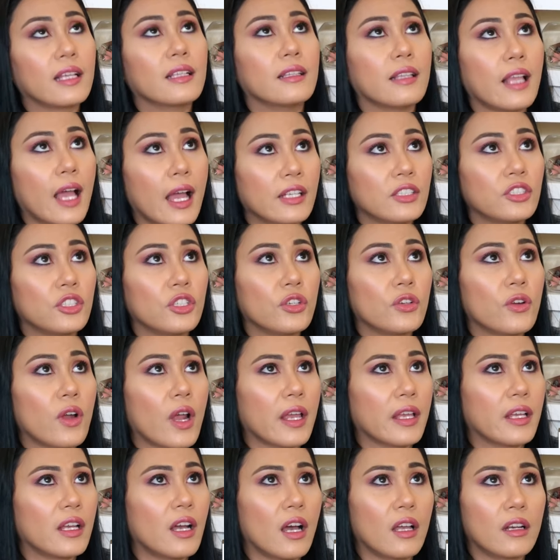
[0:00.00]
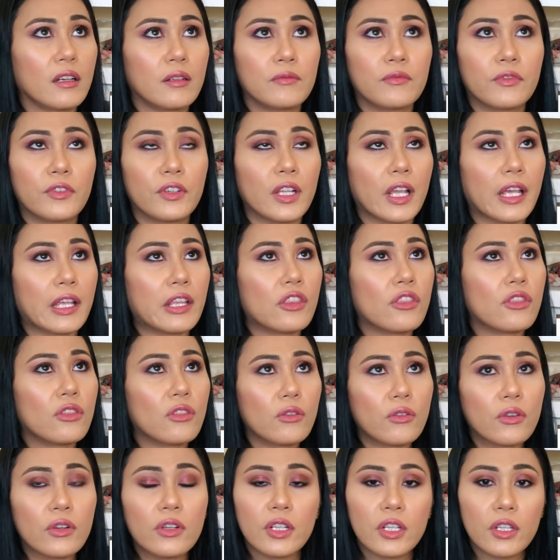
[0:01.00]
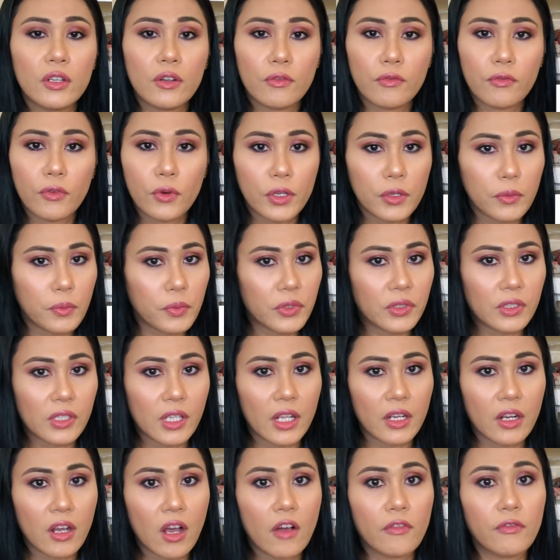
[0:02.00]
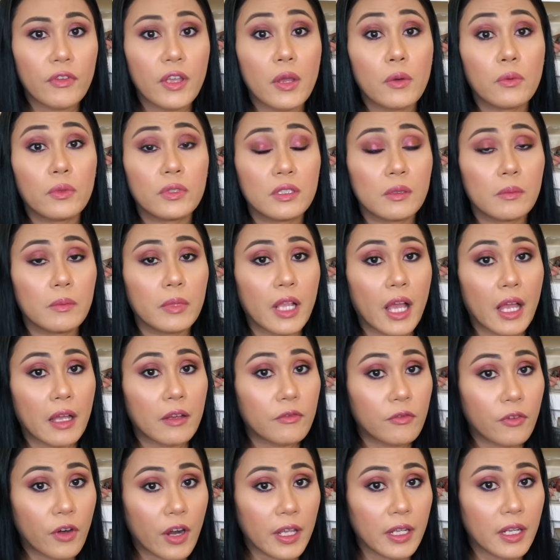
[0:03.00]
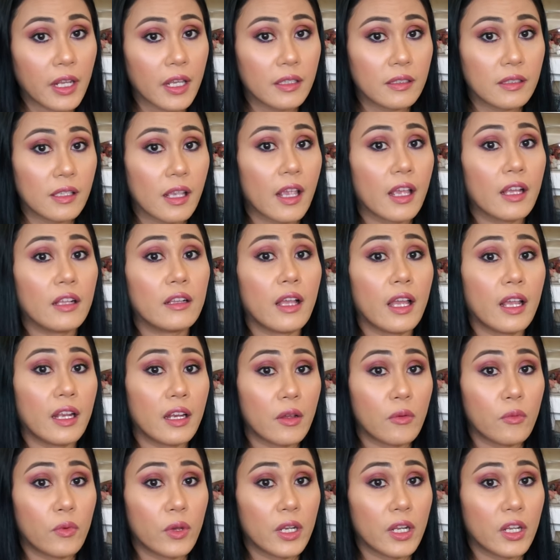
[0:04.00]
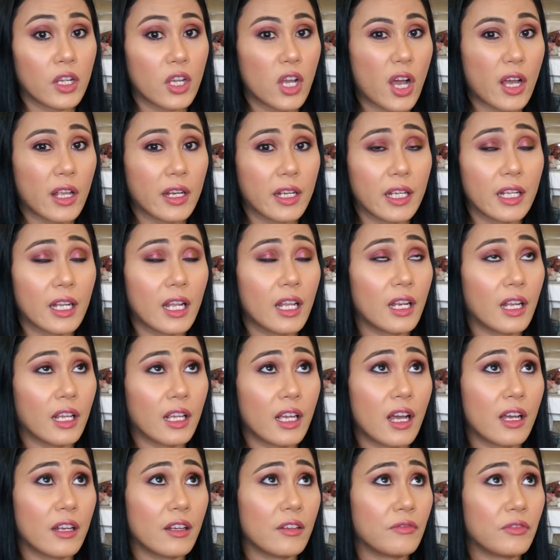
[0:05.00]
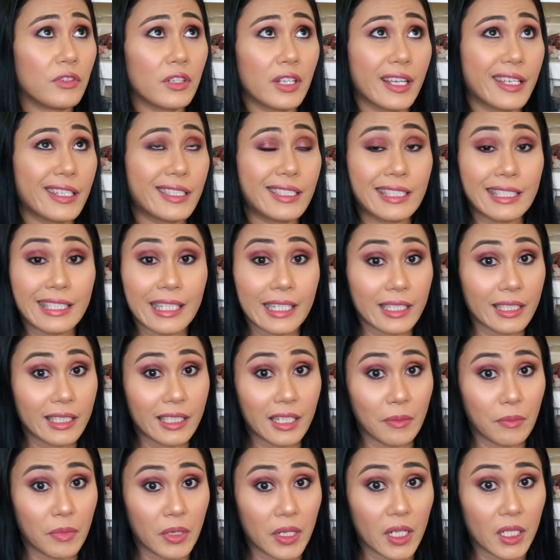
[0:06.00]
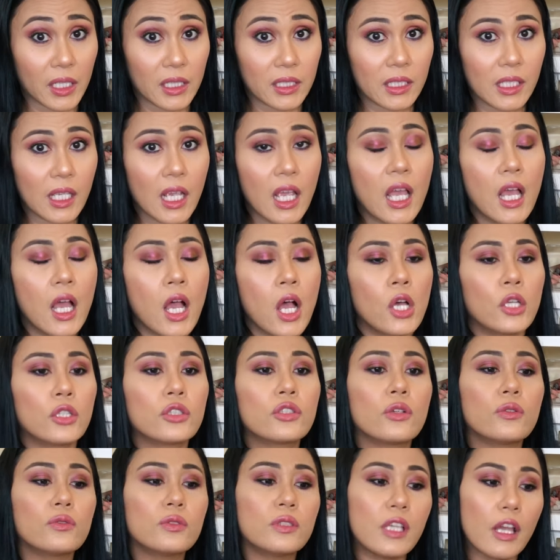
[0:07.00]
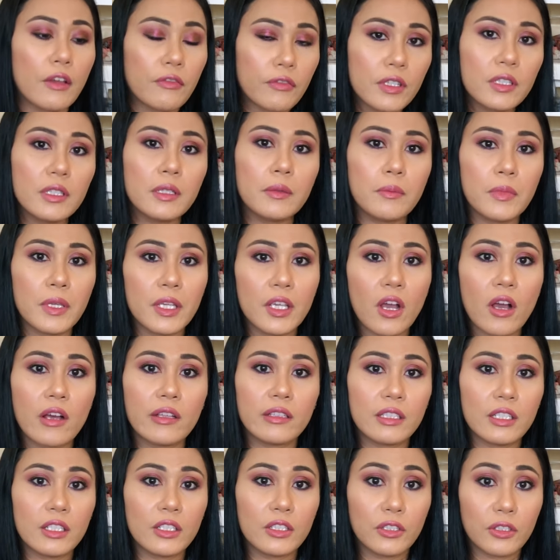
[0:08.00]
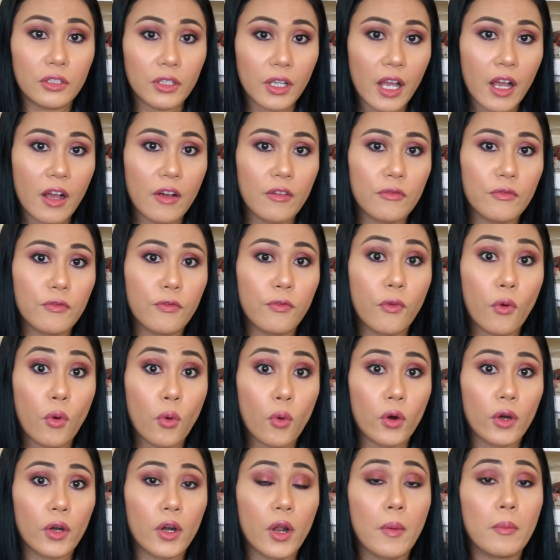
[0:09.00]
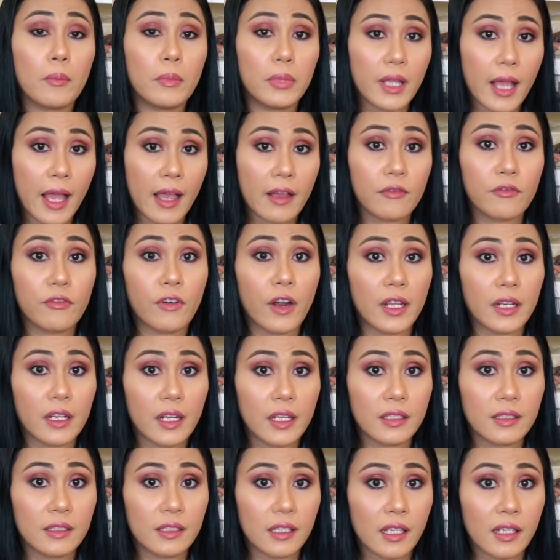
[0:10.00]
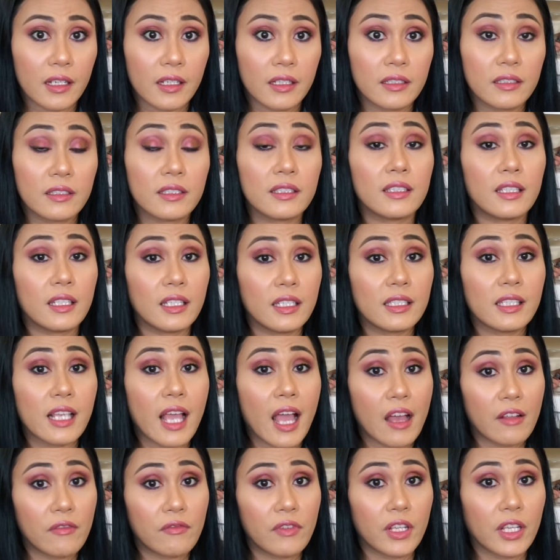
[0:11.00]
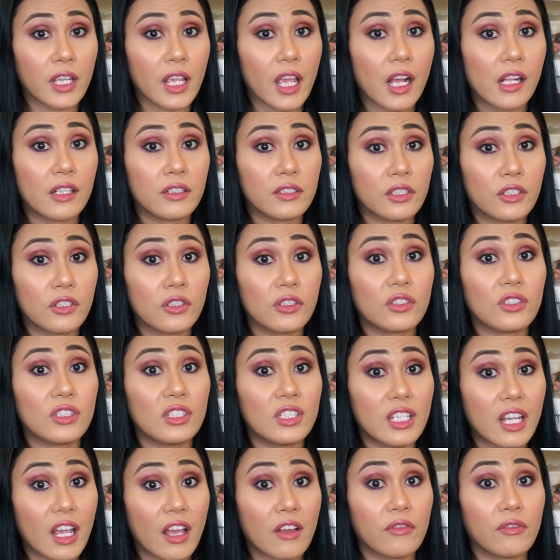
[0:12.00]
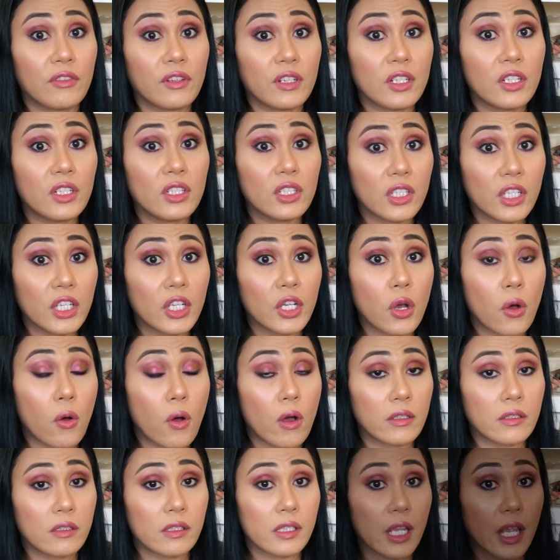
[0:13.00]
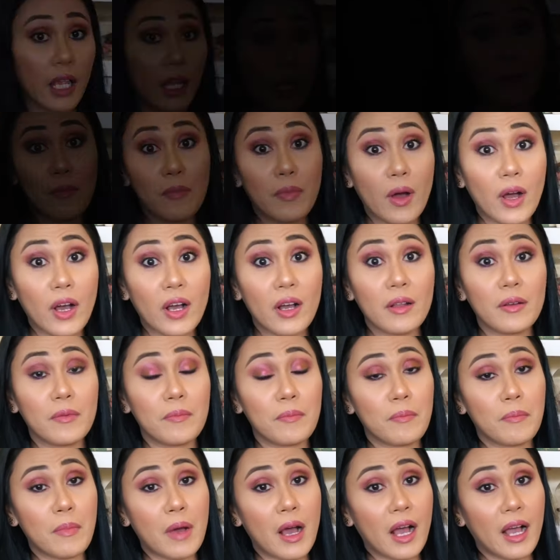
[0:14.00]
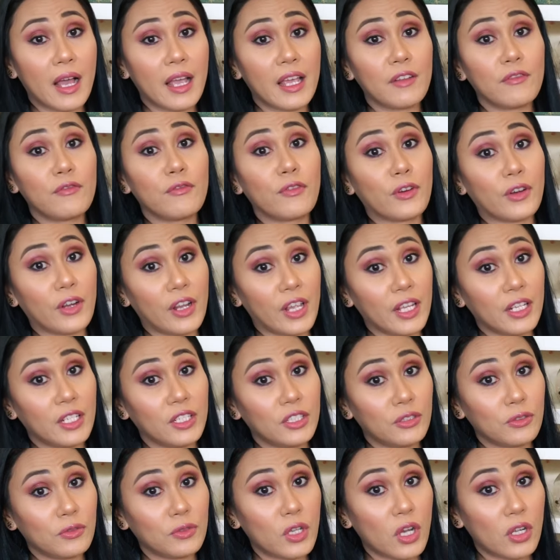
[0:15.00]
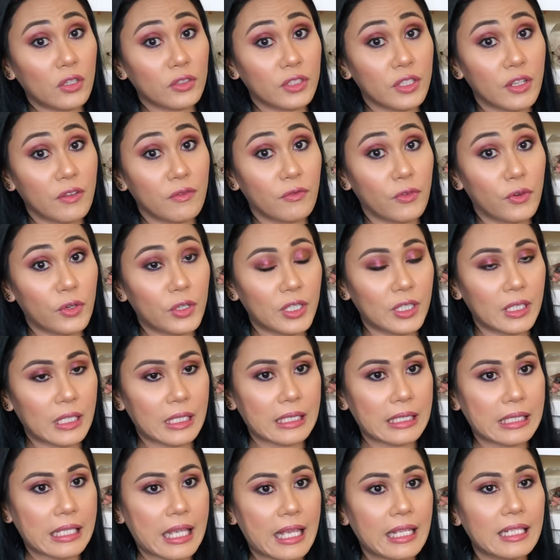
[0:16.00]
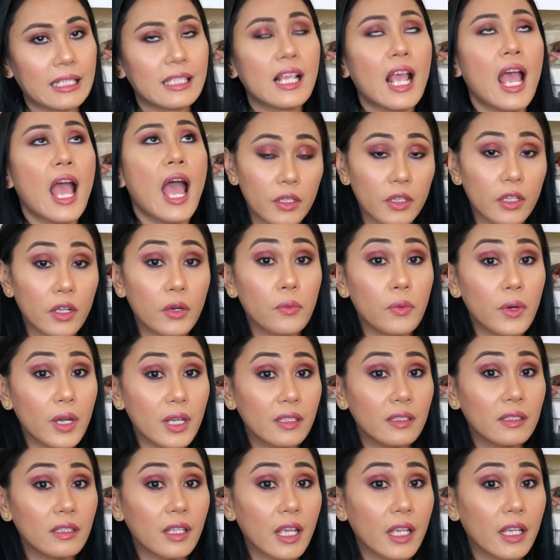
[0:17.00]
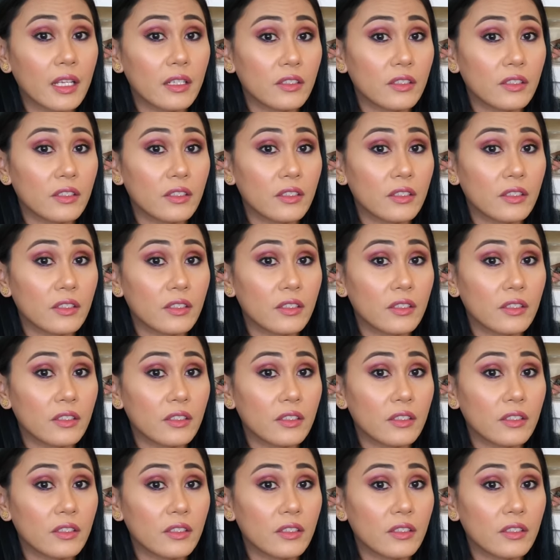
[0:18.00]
last year I got them for like 30 or 40% off. It was a Black Friday sale and I went and got it and I got it for like 60 bucks. So definitely be on the lookout for Black Friday sales. These advent calendars definitely go on sale. I bought mine for $82.46. There was like a